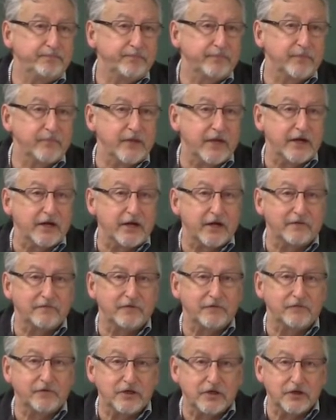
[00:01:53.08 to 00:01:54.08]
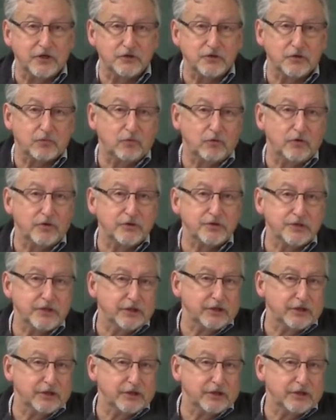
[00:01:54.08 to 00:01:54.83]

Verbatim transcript: than uh, fifteen hundred words.